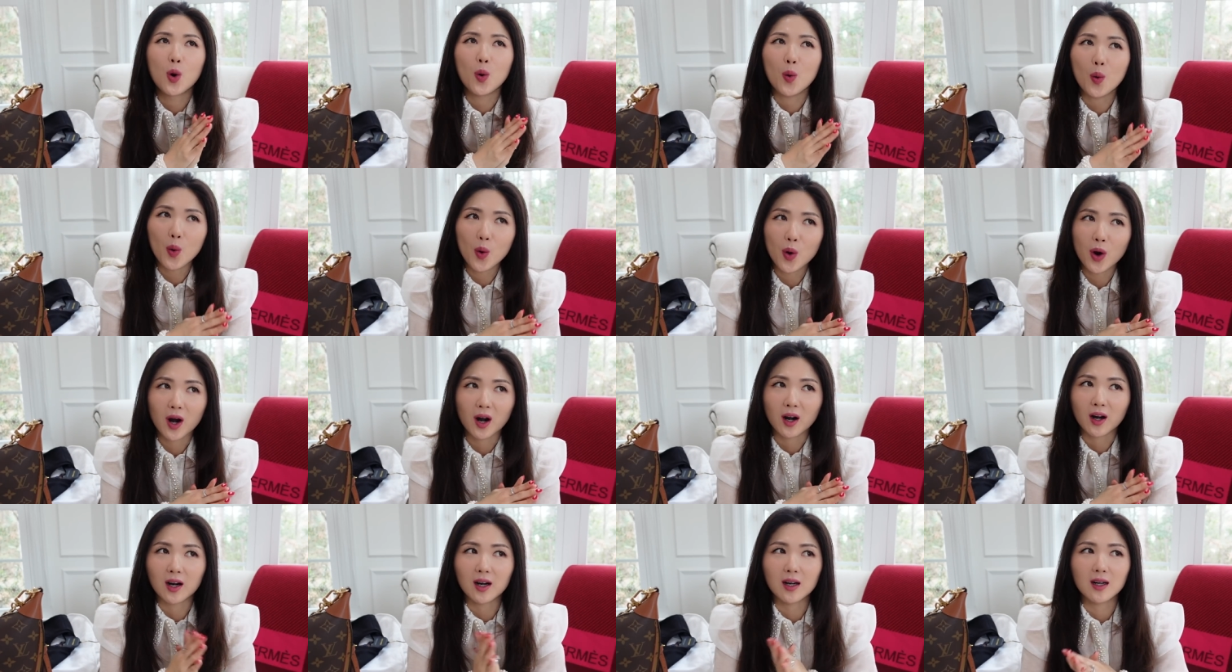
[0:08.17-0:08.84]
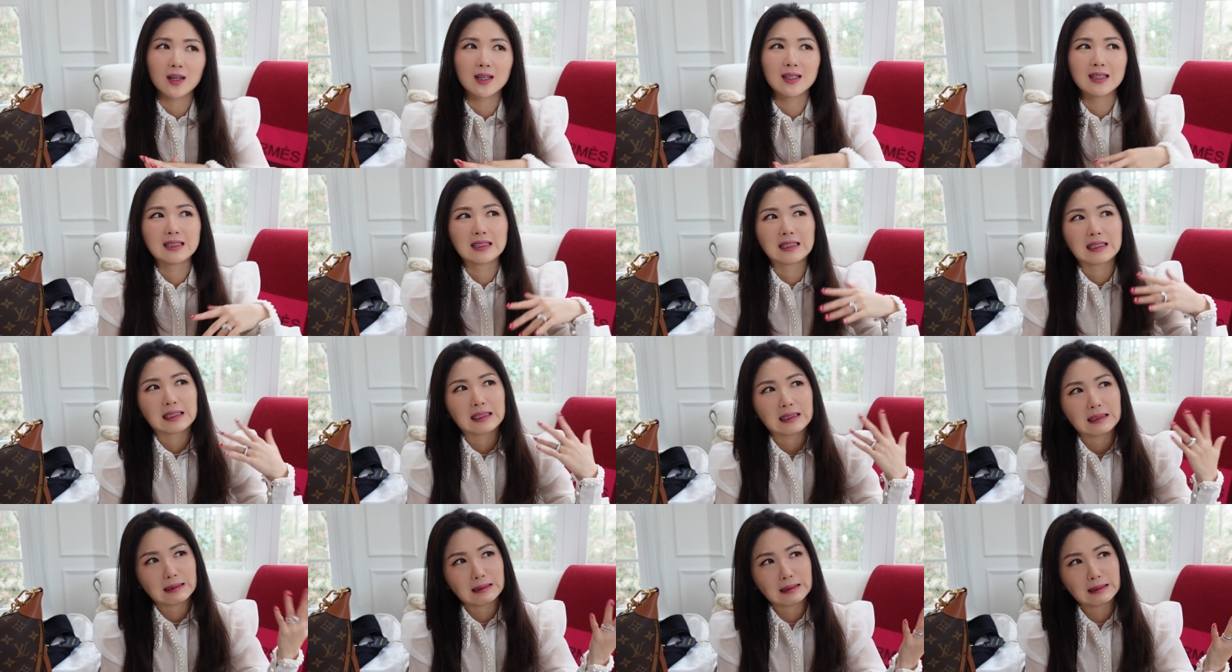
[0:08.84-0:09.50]
or
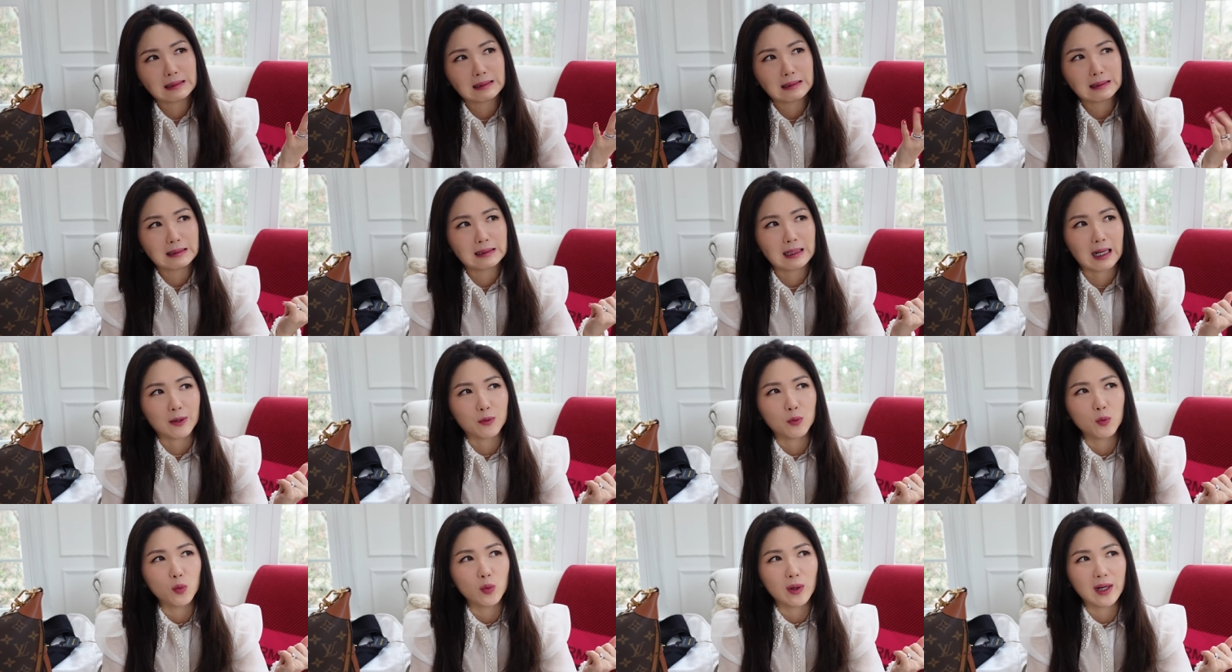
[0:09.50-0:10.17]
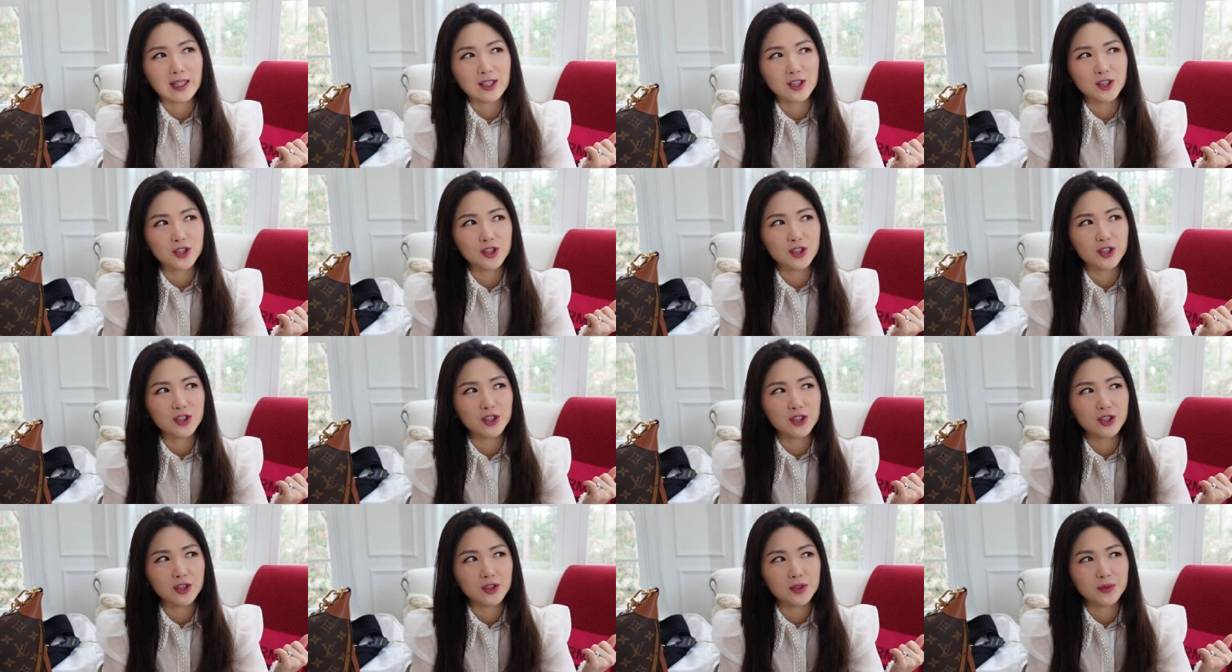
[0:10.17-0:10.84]
uh, I
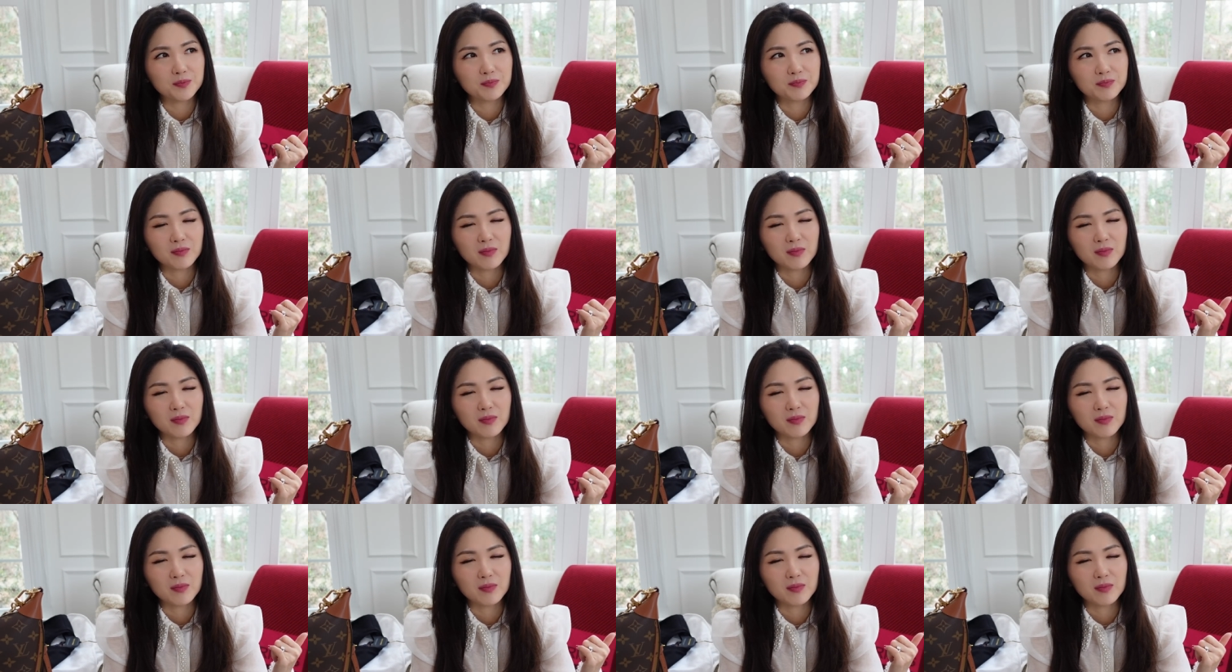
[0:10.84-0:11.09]
wish